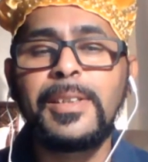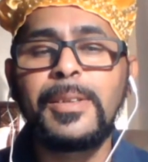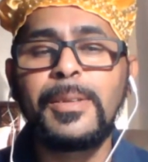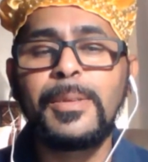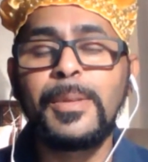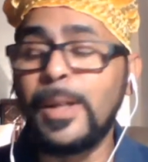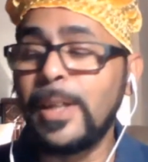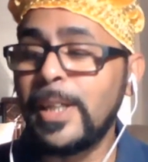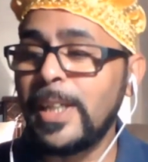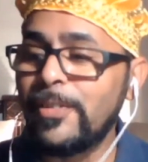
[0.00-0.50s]

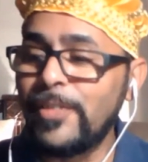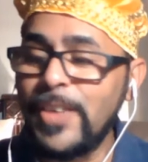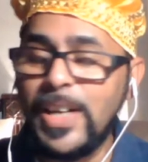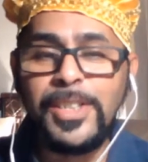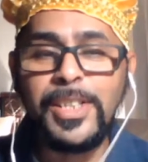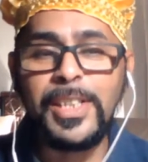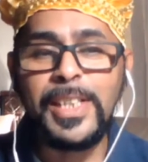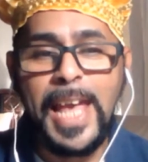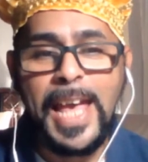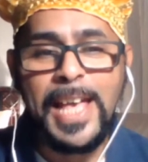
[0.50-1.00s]
Well, he
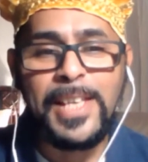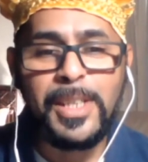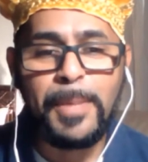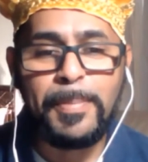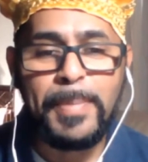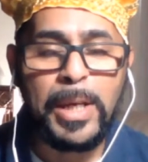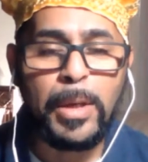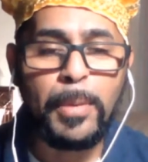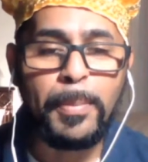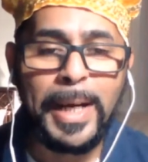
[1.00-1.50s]
eventually ends up
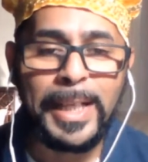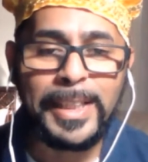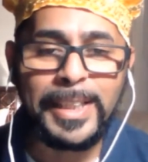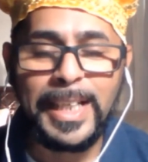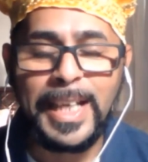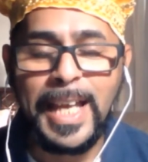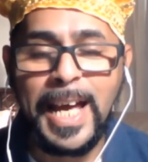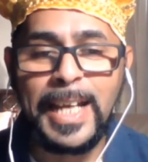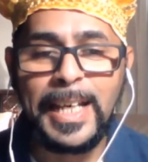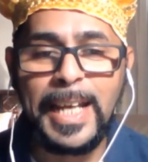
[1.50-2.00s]
at
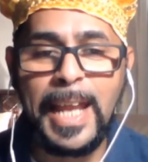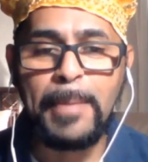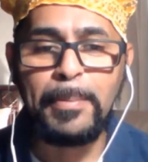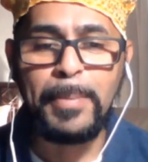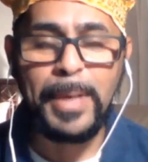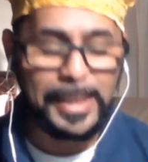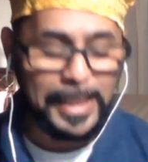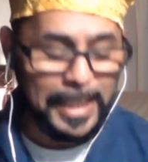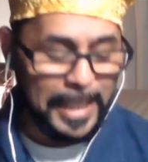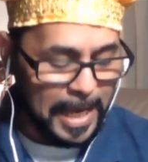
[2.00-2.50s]
Obatala, and at
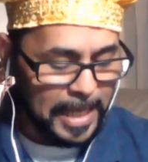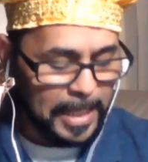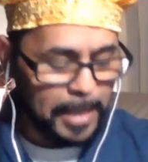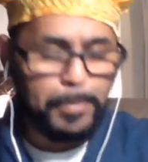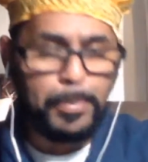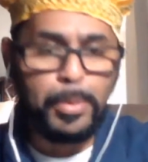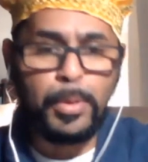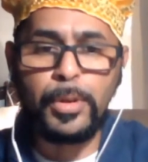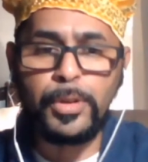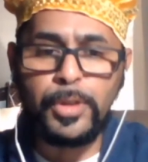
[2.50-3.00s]
Obatala, he
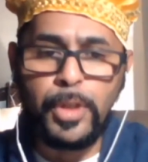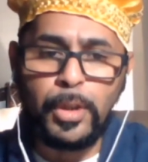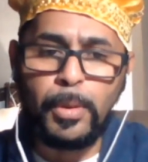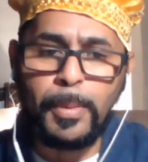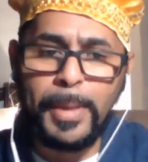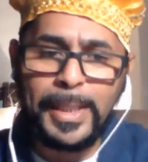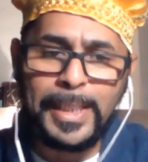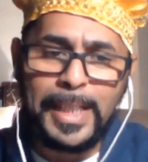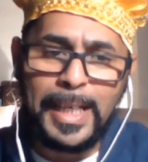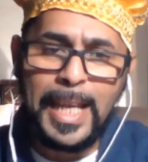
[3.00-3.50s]
pulls on
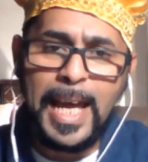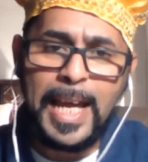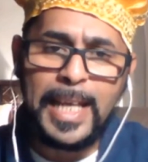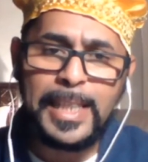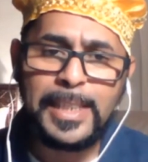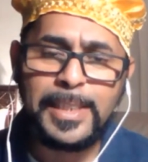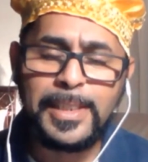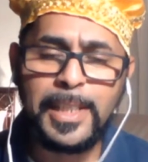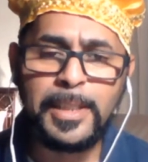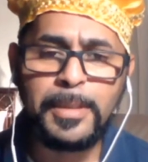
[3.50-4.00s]
Obatala and
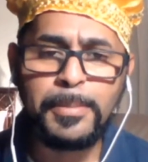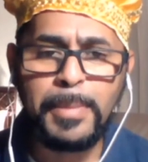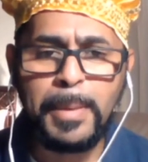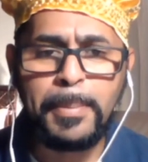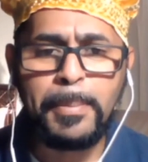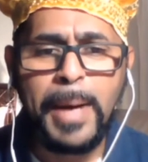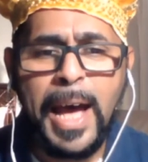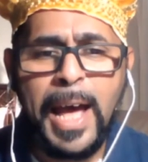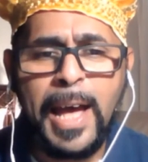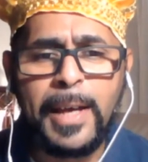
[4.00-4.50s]
he says,
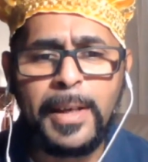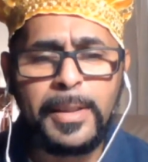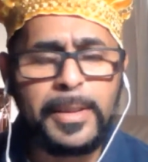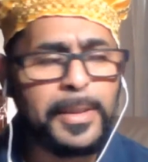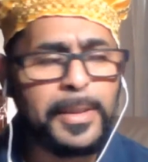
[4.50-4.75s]
Baba,